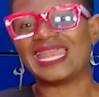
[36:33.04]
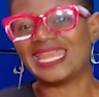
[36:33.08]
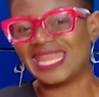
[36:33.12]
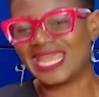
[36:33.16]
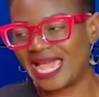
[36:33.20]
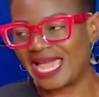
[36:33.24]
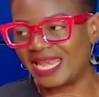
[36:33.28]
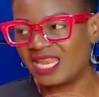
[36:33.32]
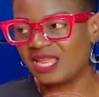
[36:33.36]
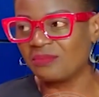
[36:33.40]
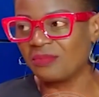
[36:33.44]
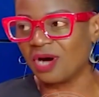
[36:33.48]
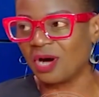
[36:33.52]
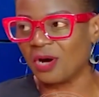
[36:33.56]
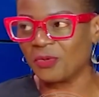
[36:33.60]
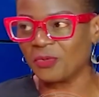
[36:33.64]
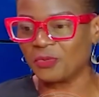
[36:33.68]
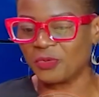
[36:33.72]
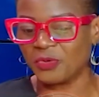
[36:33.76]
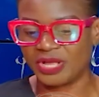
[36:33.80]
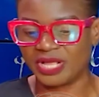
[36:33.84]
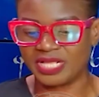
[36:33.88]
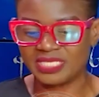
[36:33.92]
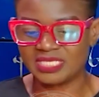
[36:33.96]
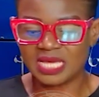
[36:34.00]
any more
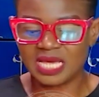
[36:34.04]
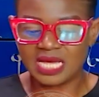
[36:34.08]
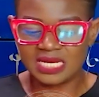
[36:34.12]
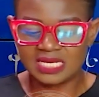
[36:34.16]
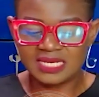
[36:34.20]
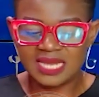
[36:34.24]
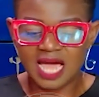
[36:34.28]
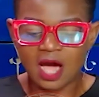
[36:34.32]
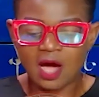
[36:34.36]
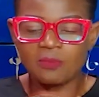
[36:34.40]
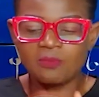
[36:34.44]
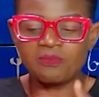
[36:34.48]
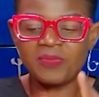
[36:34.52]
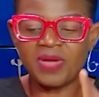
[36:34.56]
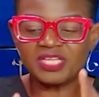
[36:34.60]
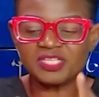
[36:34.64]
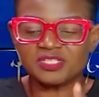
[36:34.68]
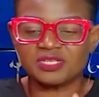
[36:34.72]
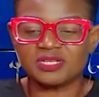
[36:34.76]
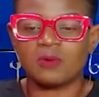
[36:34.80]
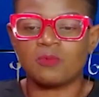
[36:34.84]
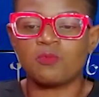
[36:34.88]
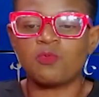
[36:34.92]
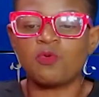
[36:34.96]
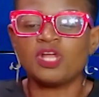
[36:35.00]
weight. Now make sure
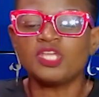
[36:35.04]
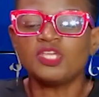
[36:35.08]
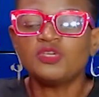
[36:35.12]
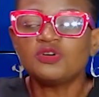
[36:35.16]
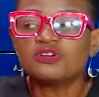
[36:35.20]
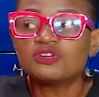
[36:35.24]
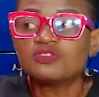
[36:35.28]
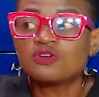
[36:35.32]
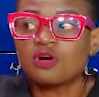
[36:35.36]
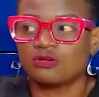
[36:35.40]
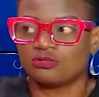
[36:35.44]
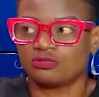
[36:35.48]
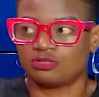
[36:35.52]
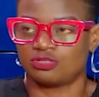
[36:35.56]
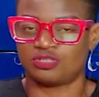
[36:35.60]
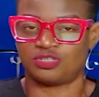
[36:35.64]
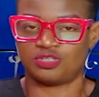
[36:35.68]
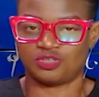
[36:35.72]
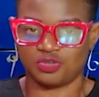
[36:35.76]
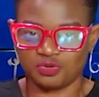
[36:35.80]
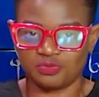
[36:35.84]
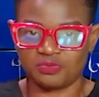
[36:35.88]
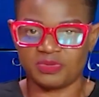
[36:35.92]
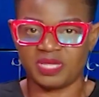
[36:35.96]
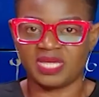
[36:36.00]
that what you're
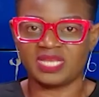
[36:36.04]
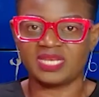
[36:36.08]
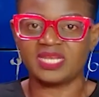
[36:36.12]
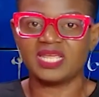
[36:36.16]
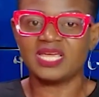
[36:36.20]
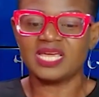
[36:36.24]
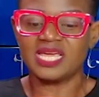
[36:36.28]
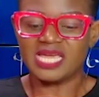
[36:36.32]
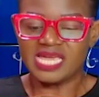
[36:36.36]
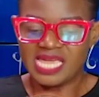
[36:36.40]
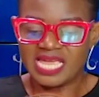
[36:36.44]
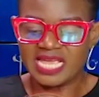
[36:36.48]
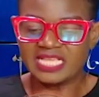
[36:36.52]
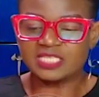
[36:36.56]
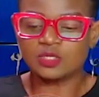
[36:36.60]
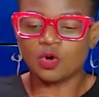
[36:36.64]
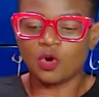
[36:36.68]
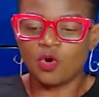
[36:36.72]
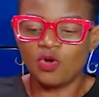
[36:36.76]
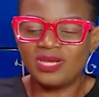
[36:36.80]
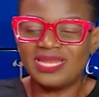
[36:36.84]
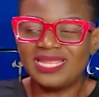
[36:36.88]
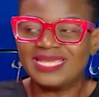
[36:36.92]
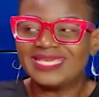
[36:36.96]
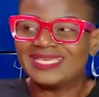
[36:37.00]
consuming is
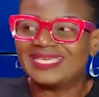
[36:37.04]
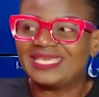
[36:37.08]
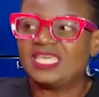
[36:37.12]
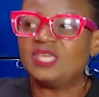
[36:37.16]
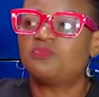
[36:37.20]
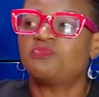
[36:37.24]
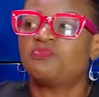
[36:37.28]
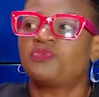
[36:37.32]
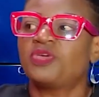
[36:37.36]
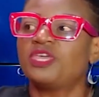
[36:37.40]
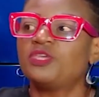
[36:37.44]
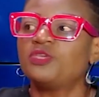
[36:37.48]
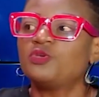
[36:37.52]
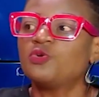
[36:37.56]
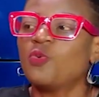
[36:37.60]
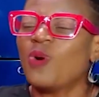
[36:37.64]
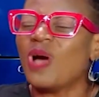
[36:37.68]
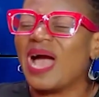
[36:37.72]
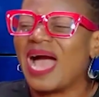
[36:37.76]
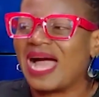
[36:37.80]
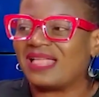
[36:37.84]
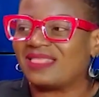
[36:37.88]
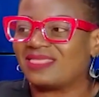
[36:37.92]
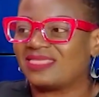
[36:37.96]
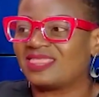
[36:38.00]
only keeping you
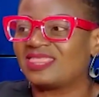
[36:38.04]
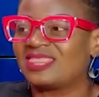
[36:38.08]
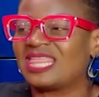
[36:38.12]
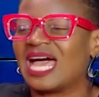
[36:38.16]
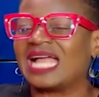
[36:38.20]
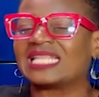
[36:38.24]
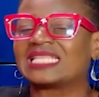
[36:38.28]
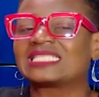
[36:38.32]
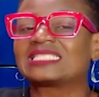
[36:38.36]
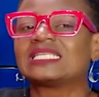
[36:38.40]
at that